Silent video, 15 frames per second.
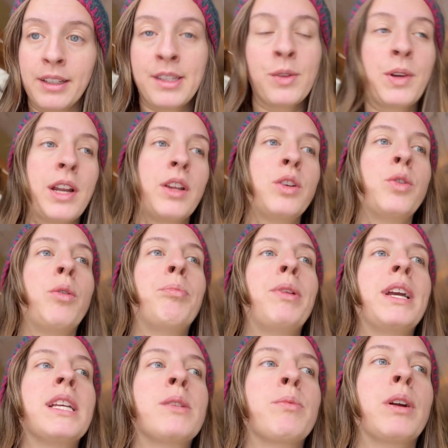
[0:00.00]
So getting to a
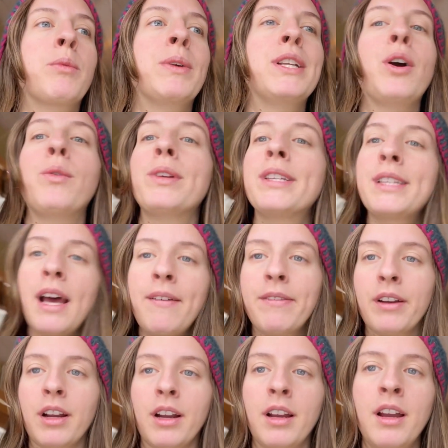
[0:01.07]
place where we don't
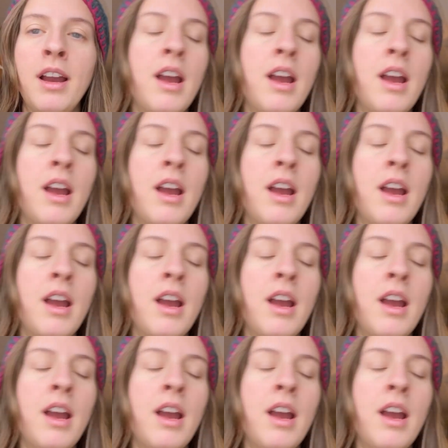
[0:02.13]
suffer.